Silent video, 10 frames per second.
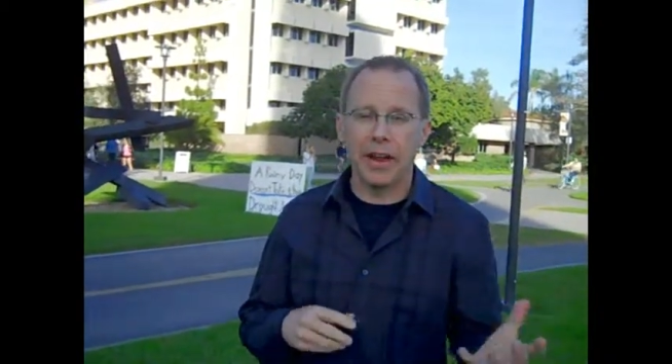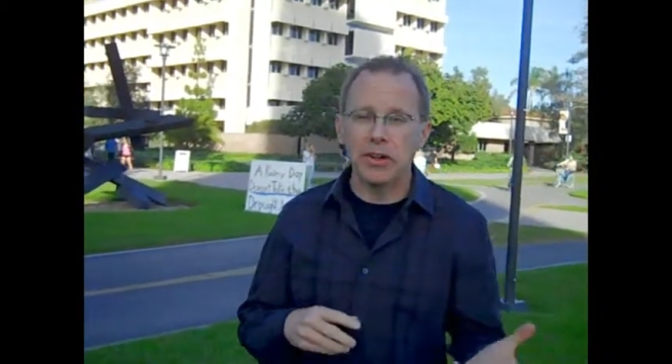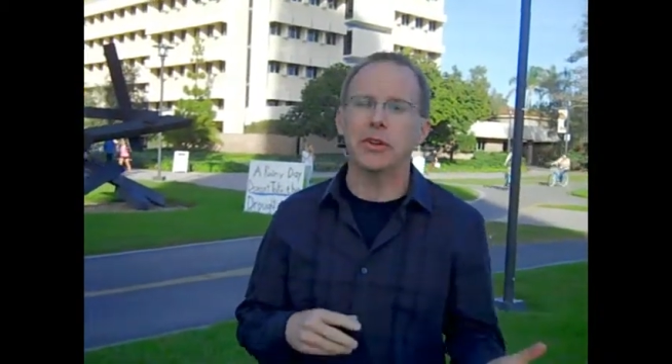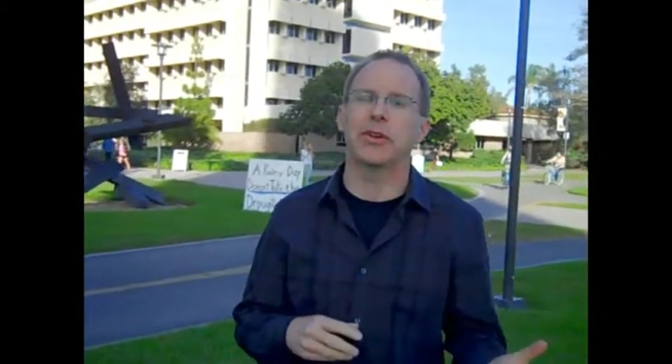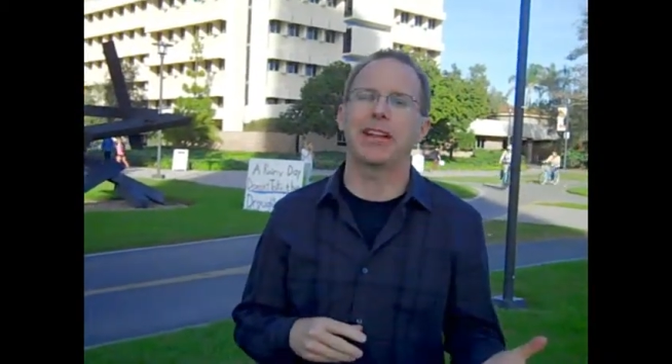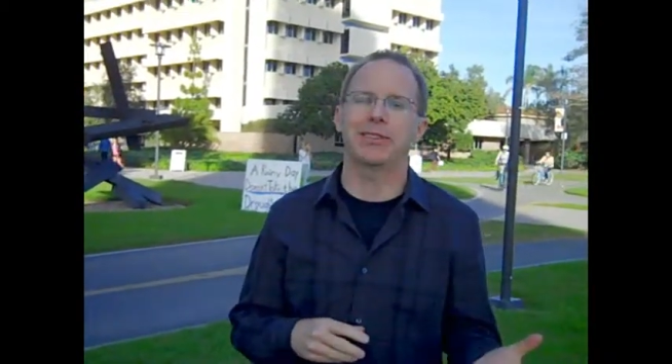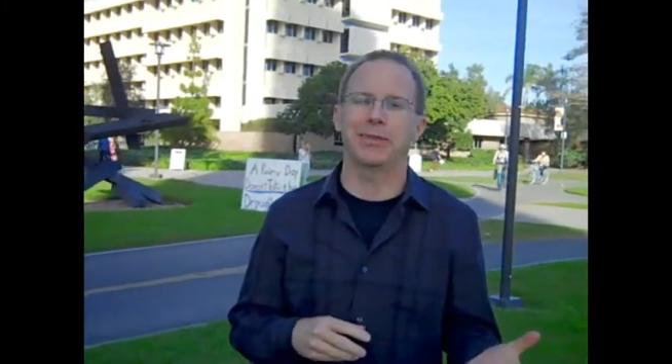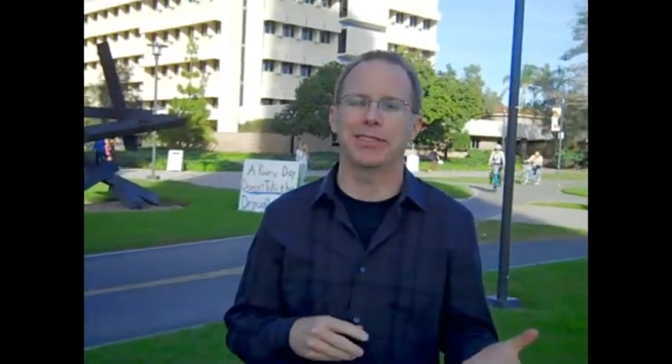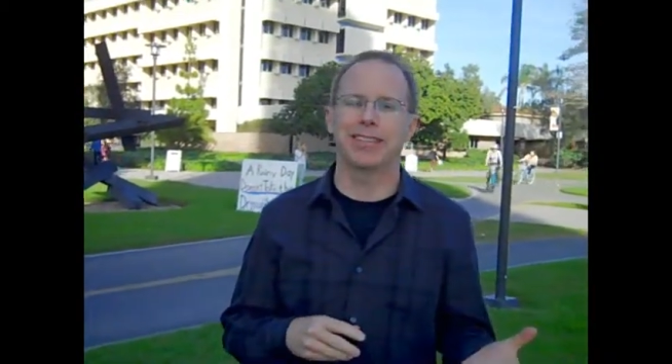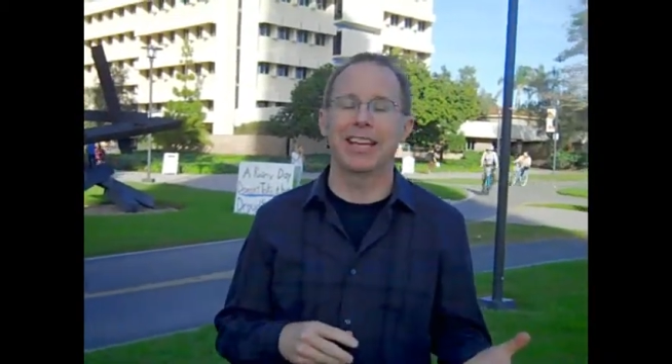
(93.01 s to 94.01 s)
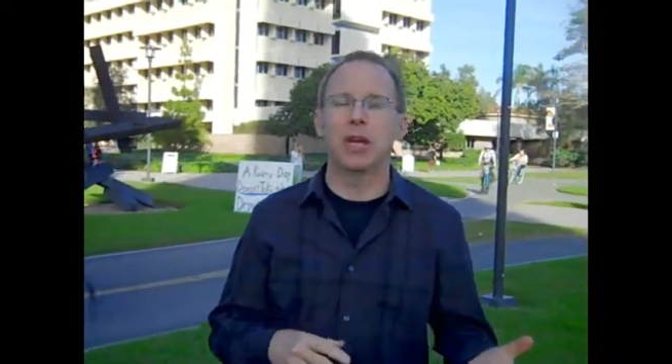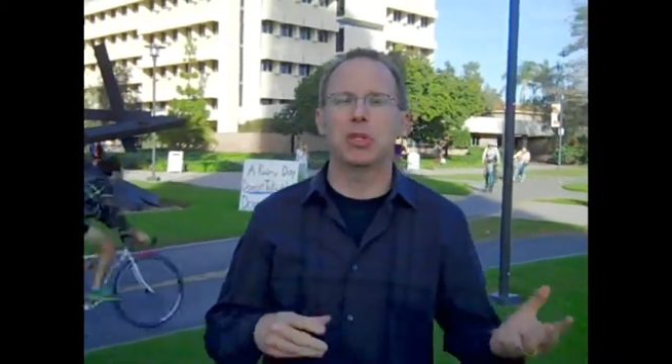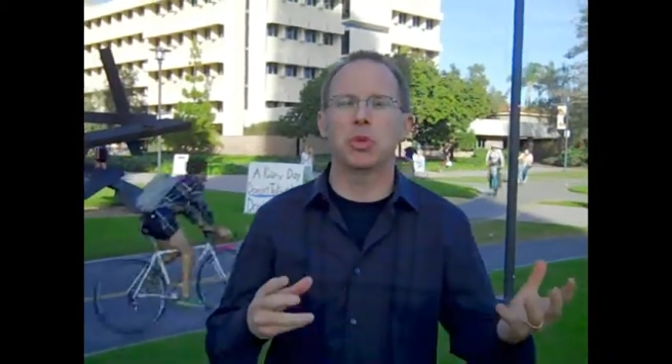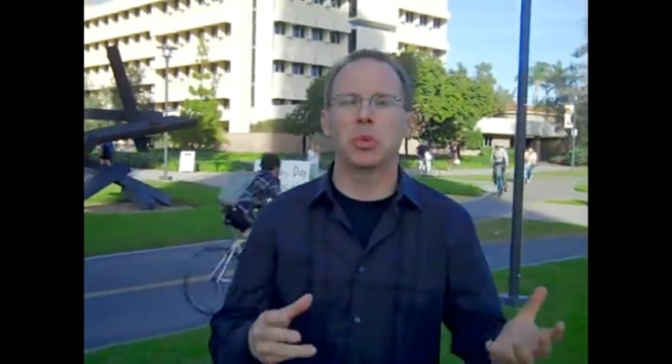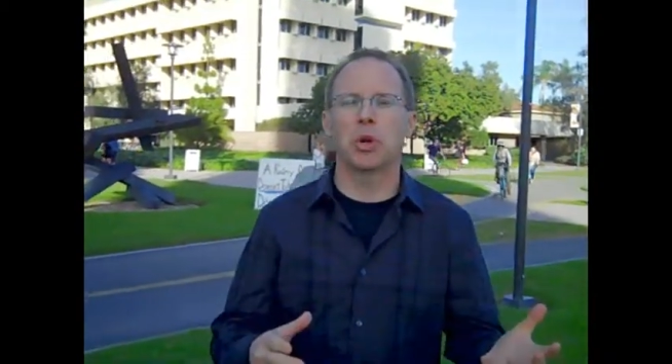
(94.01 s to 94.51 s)

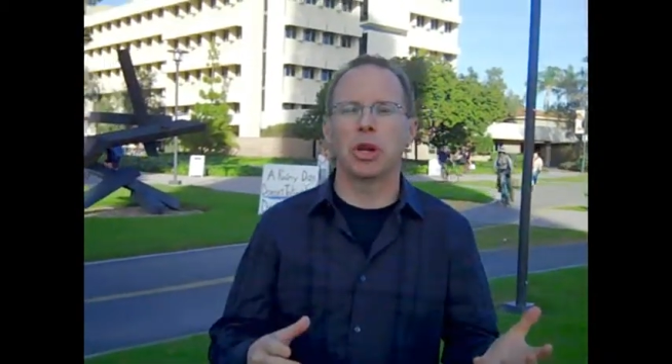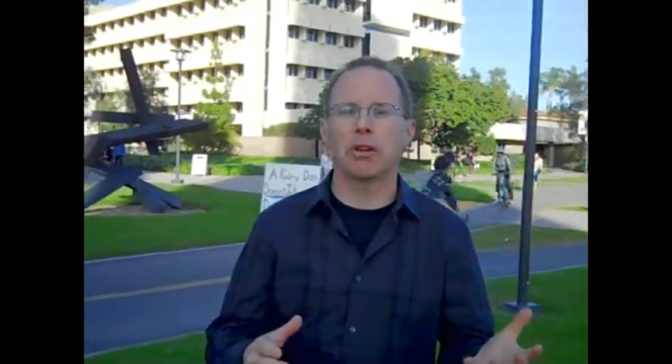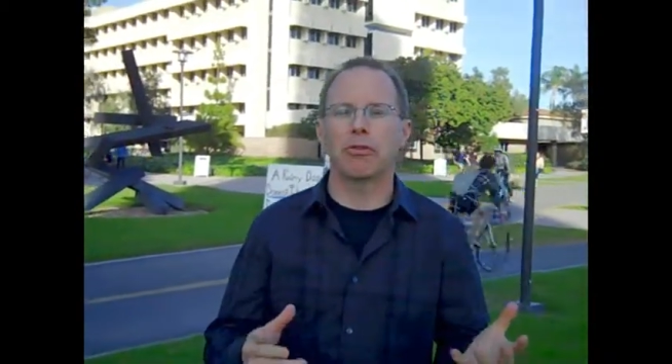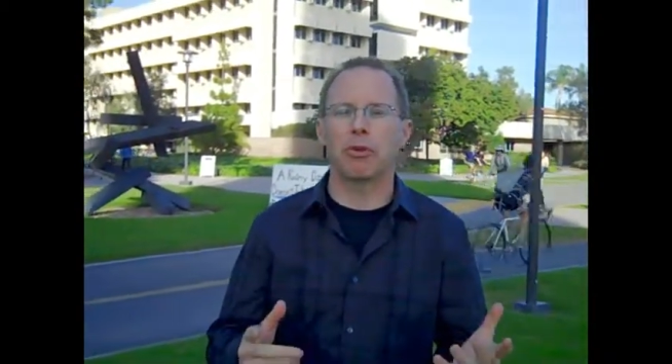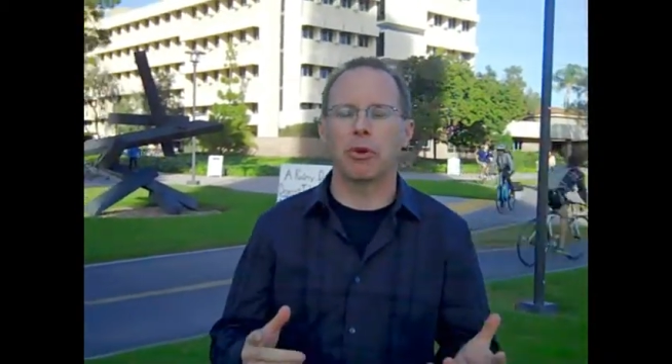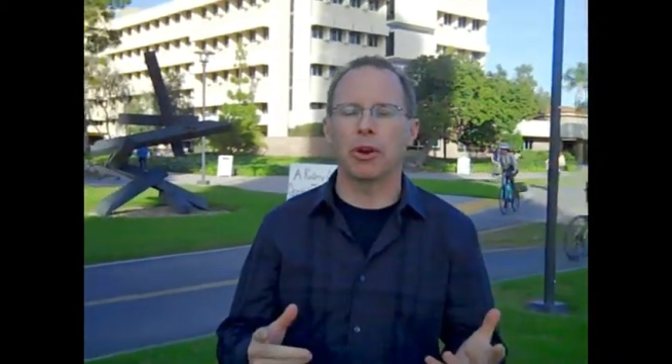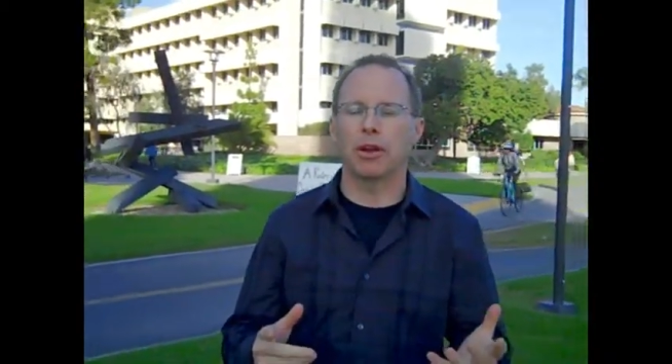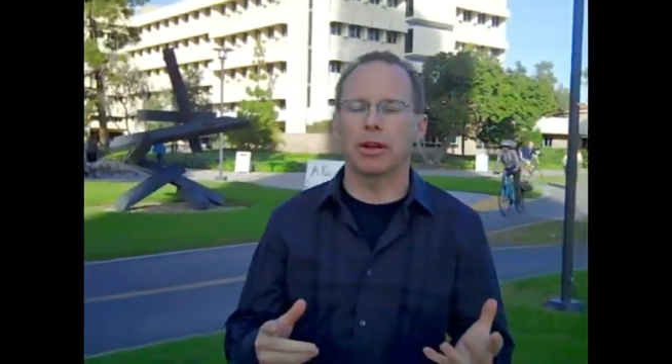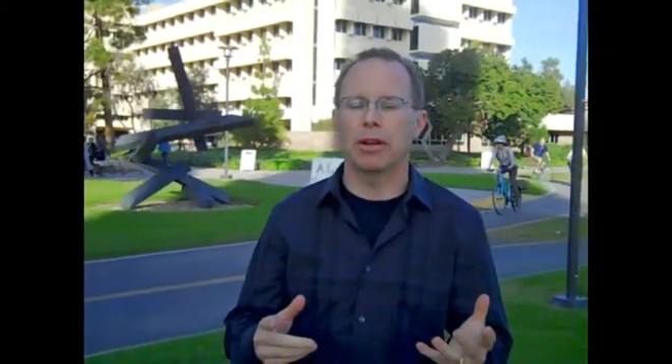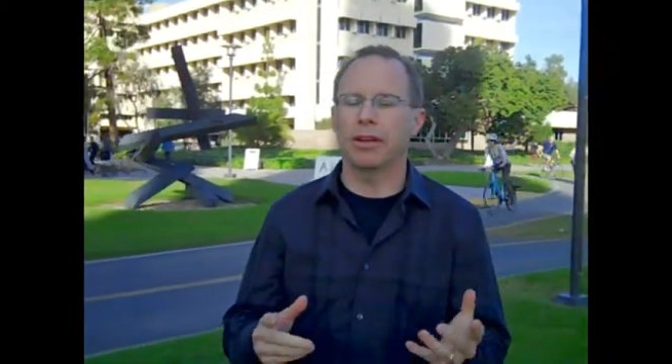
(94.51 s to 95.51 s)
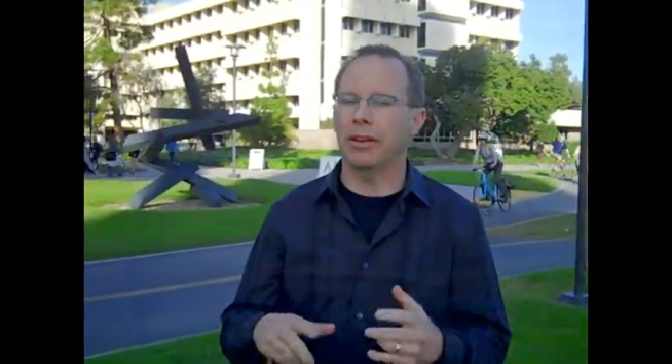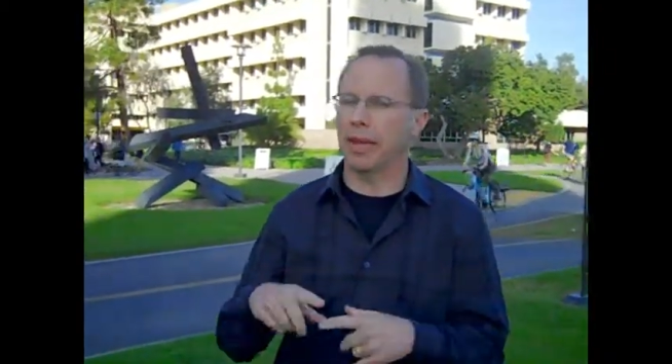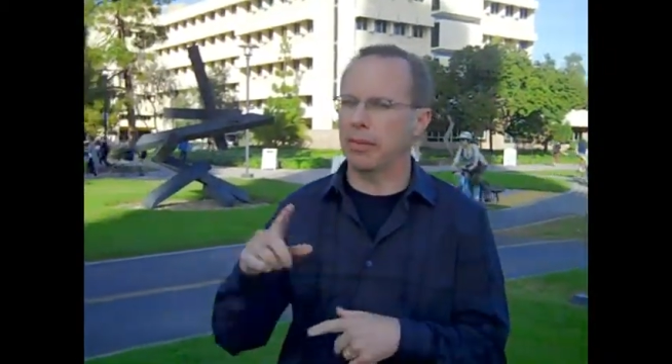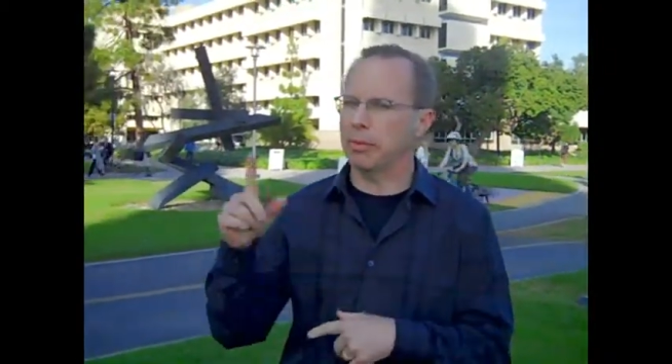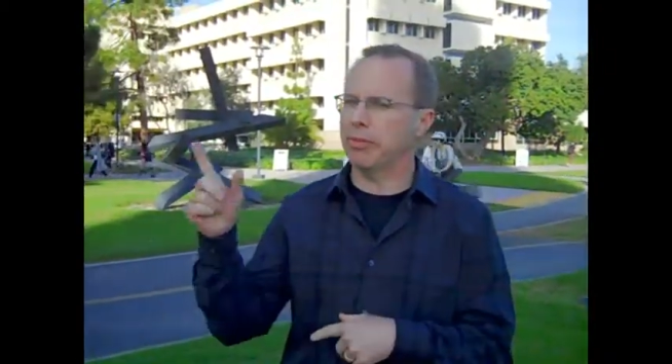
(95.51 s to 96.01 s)
undergraduates to work for
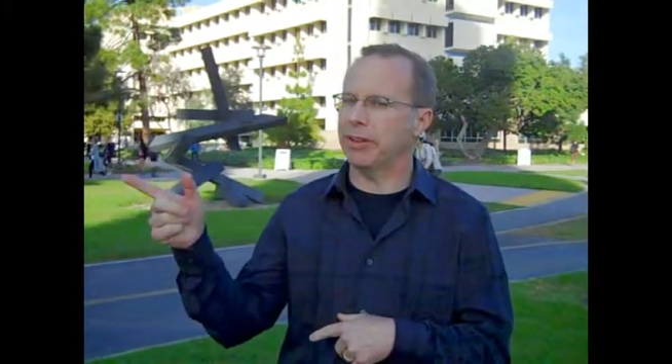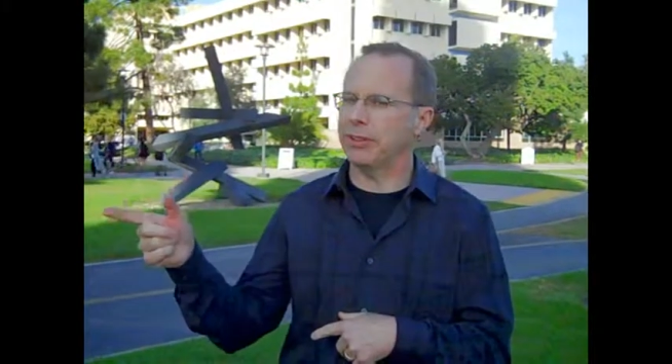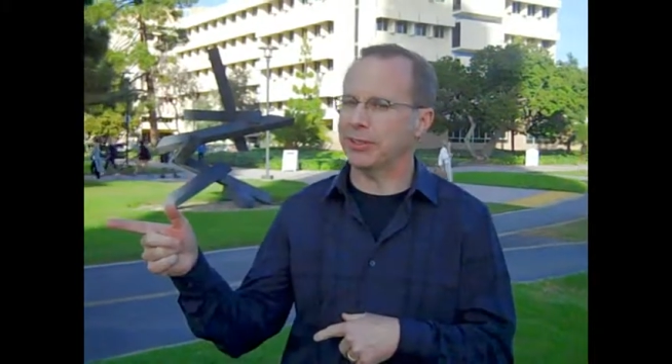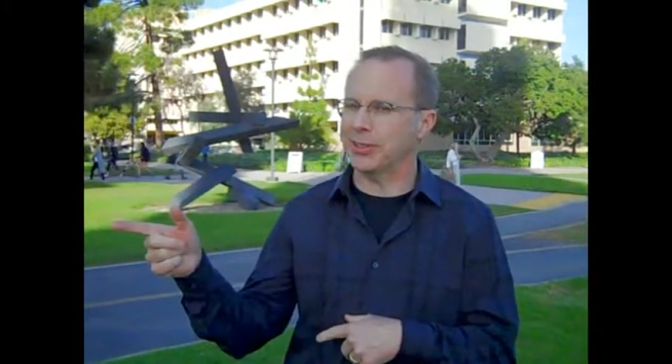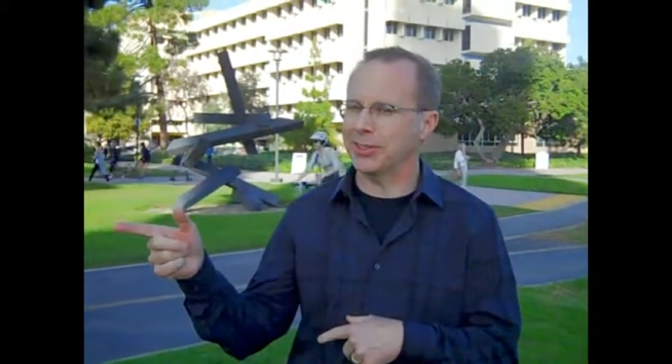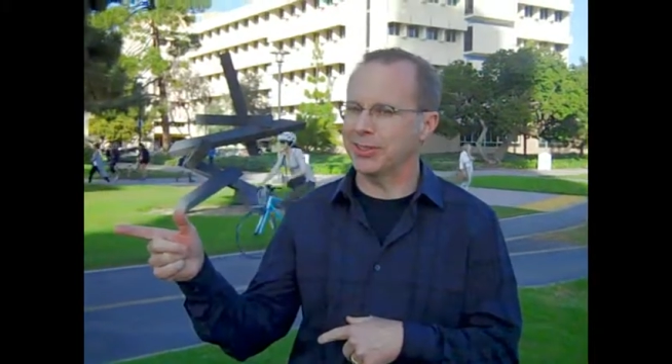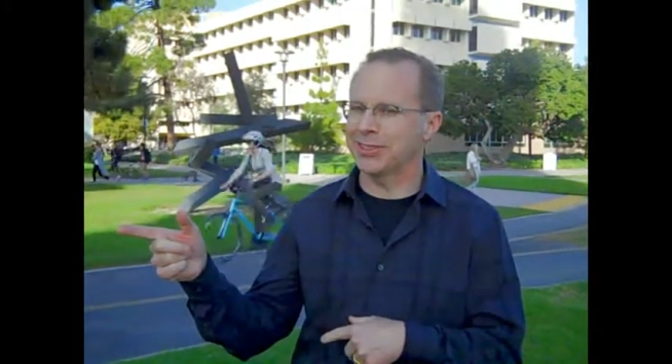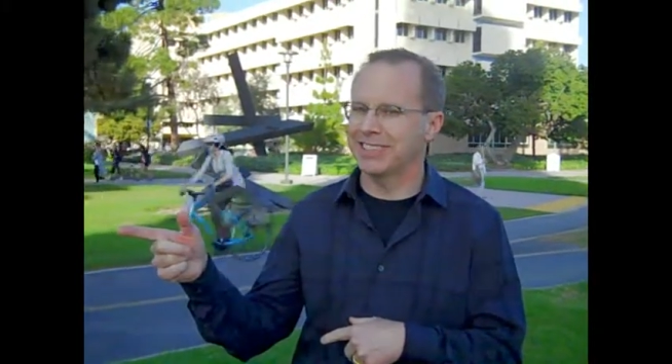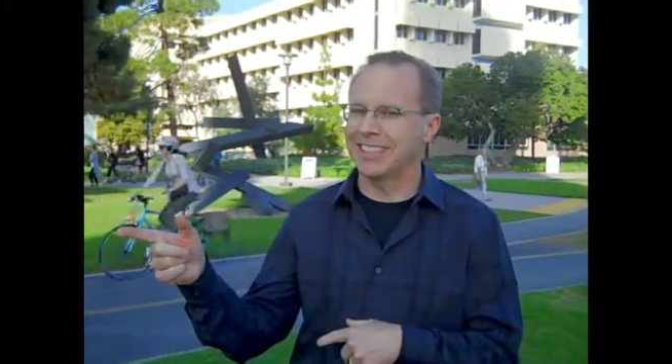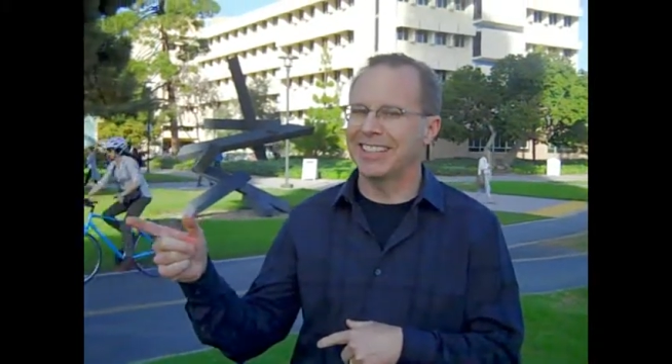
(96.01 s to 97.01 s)
not the professors,